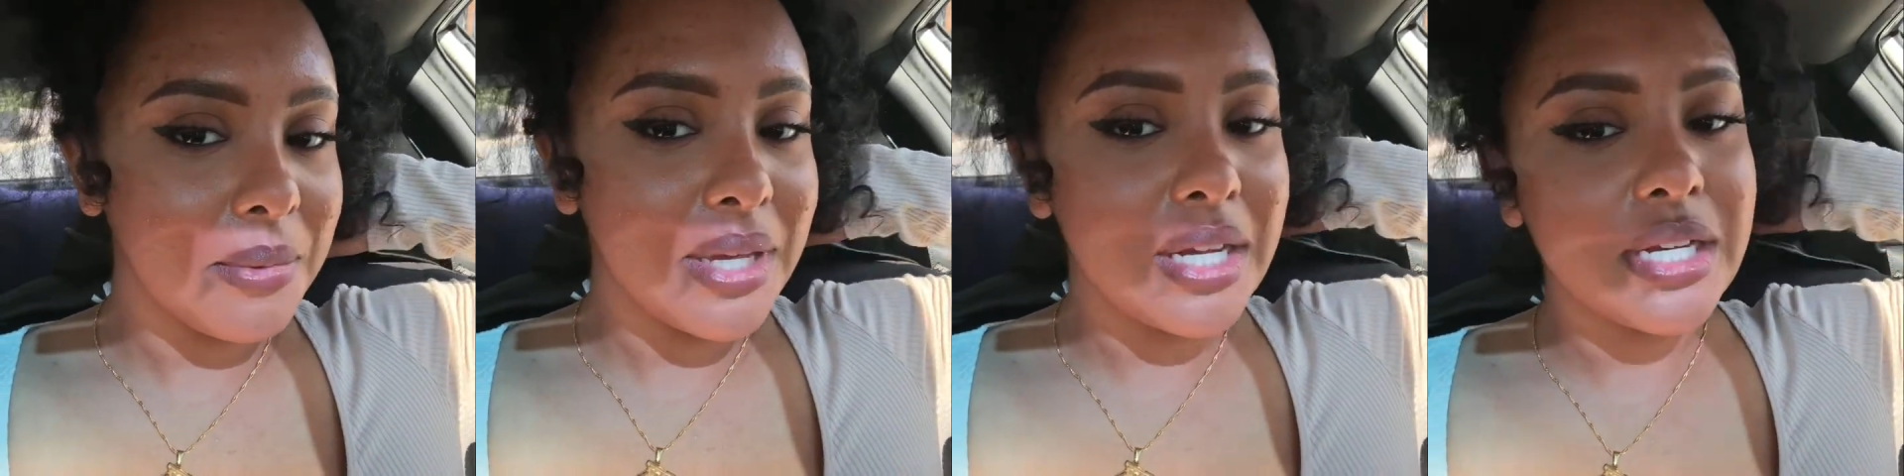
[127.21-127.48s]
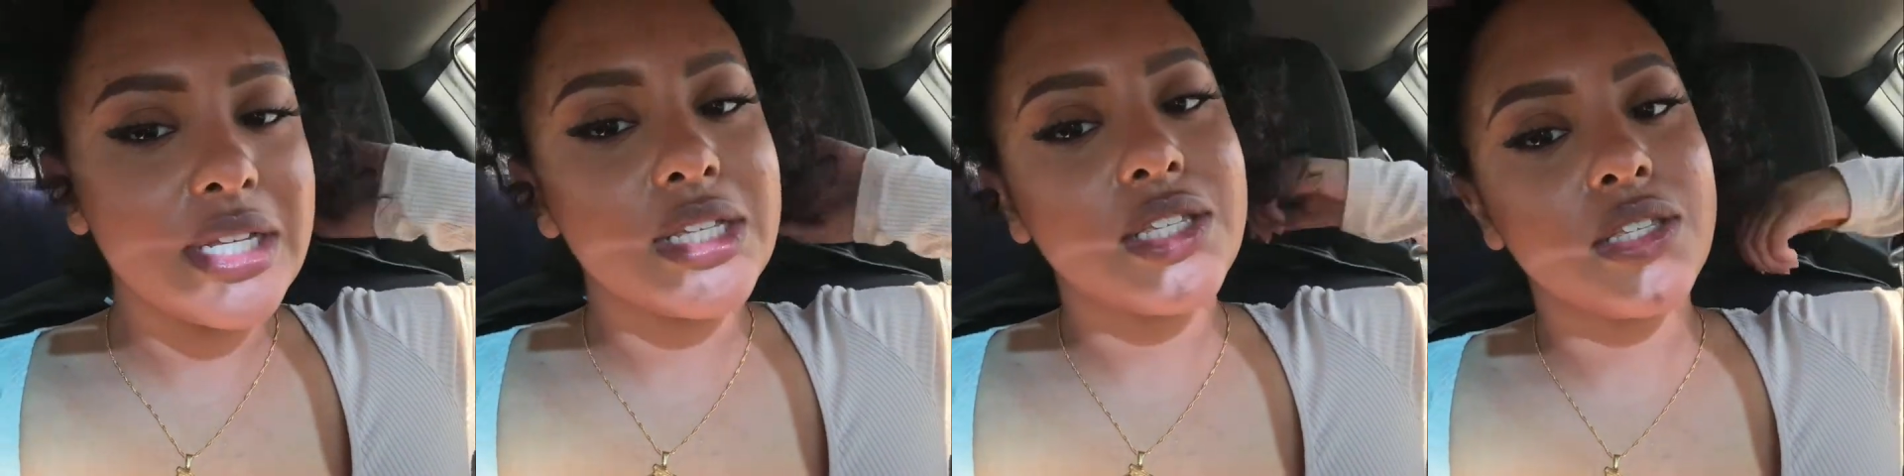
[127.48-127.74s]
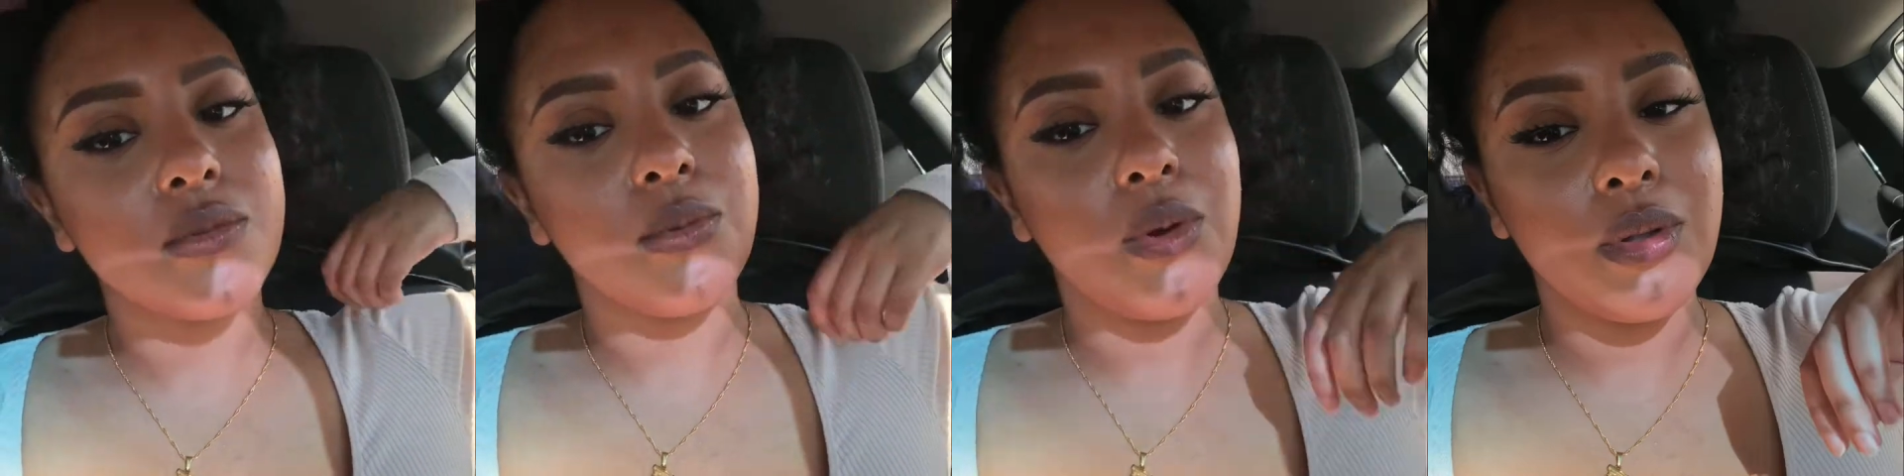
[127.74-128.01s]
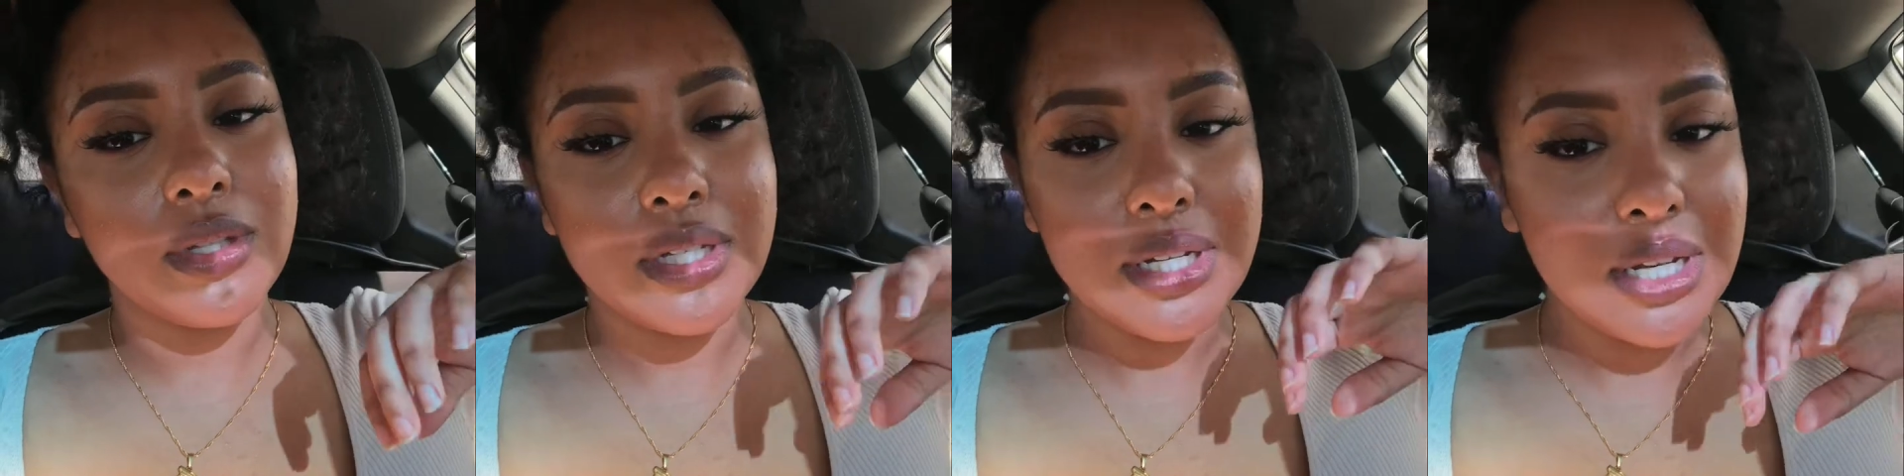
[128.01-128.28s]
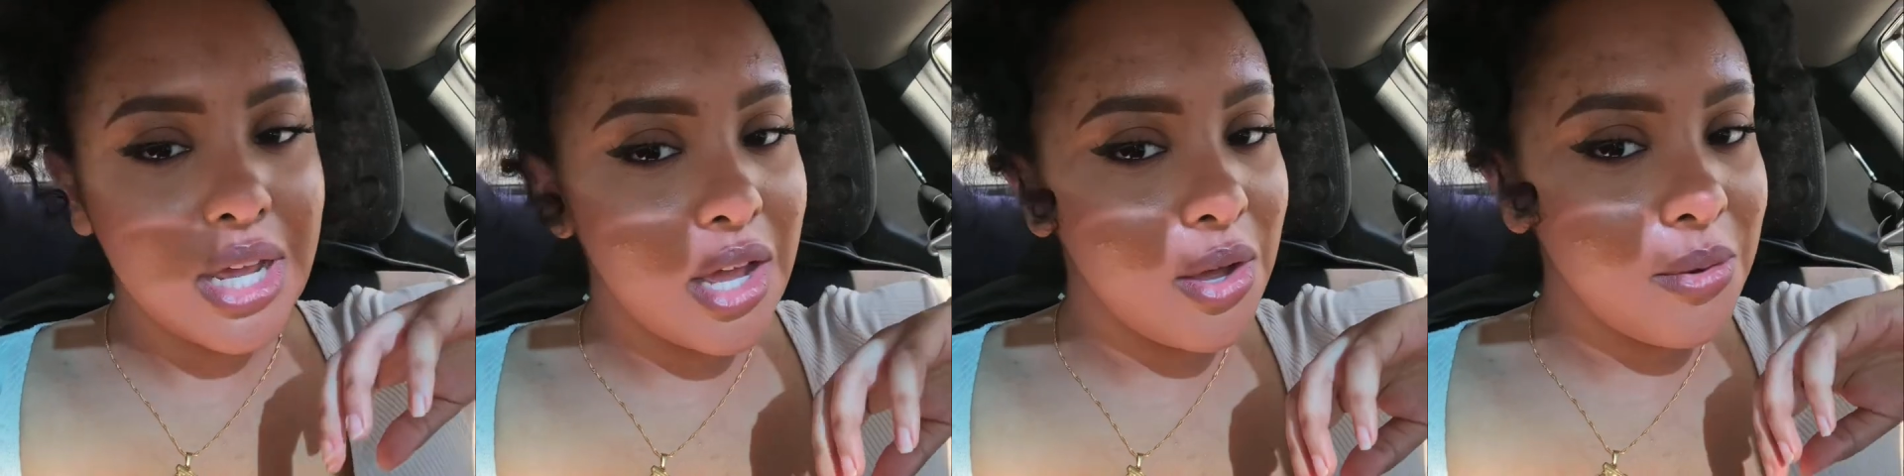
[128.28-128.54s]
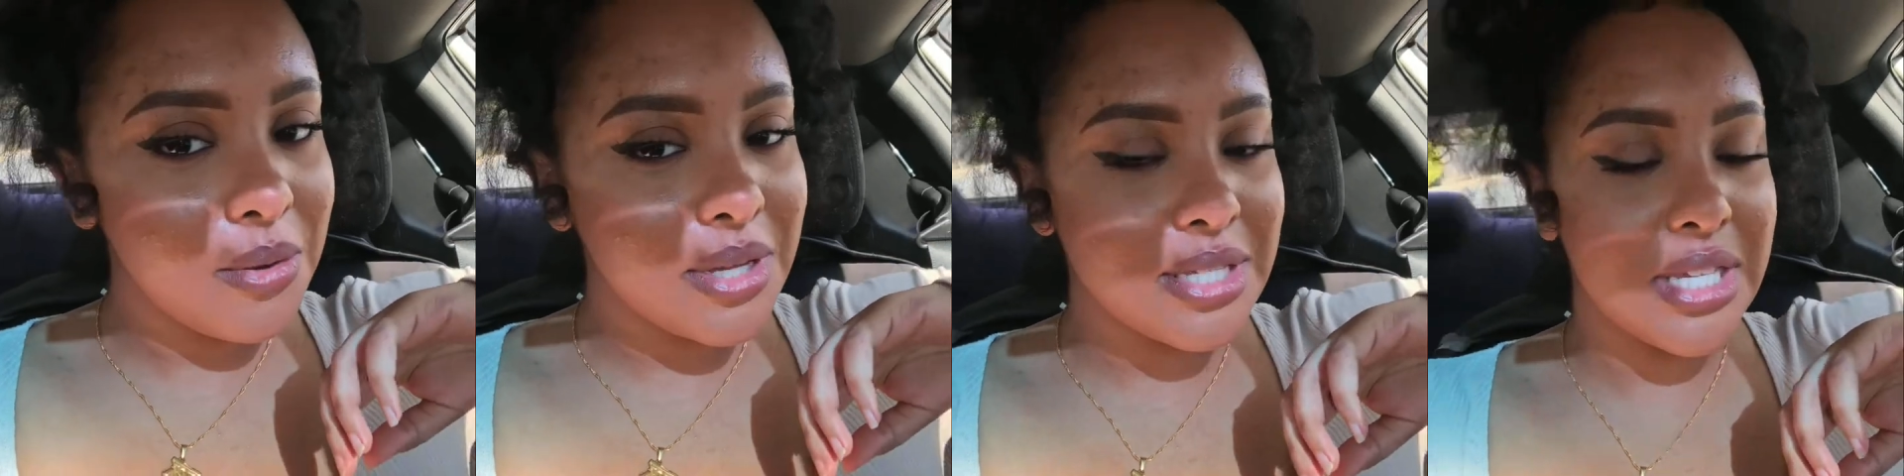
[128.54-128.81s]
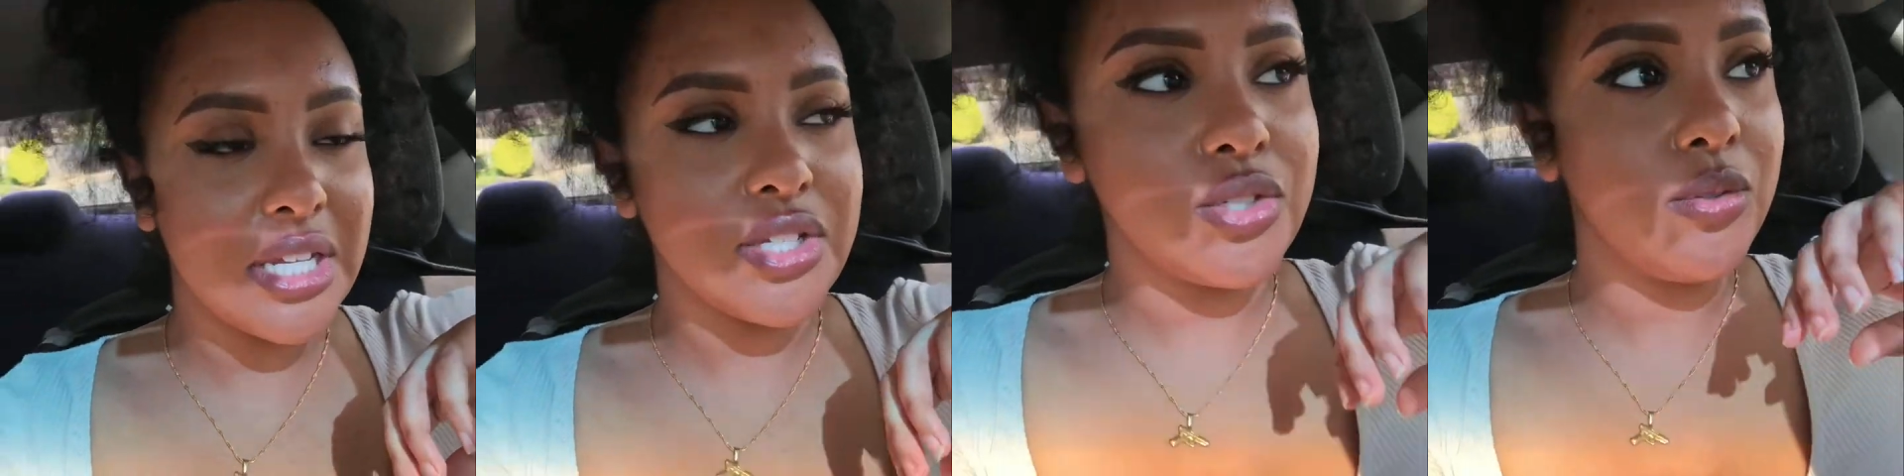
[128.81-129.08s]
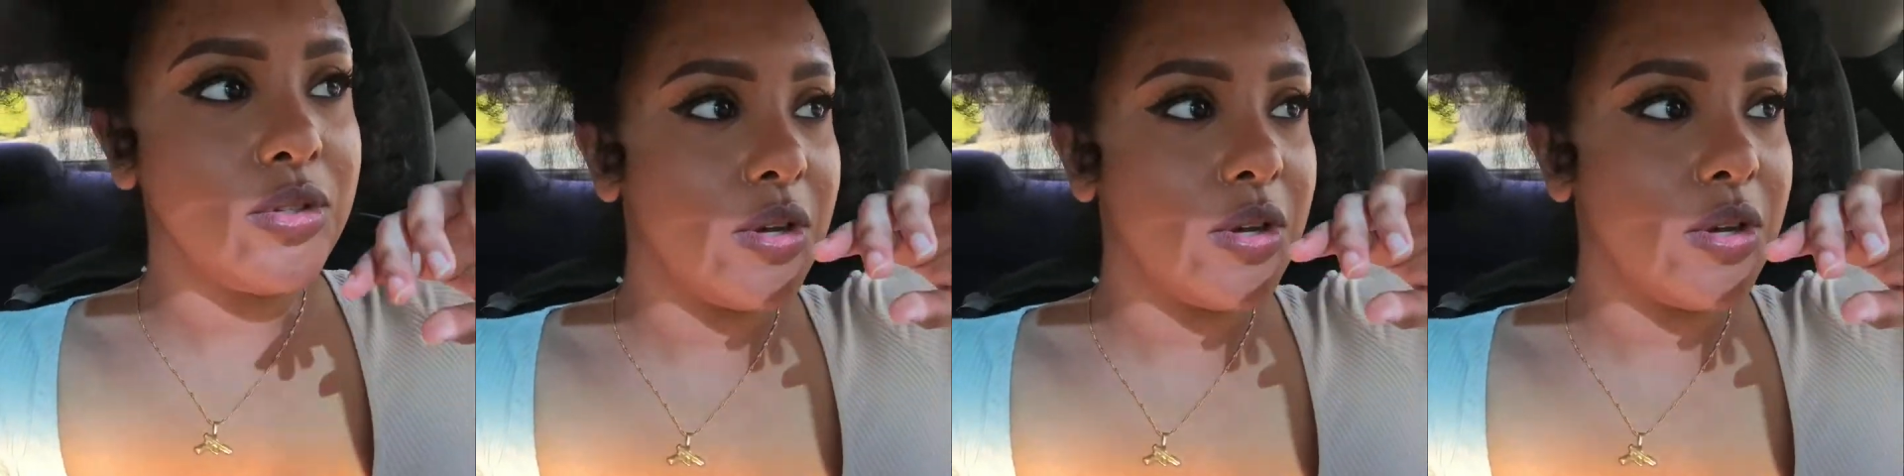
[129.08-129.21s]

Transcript: It is swollen now because I do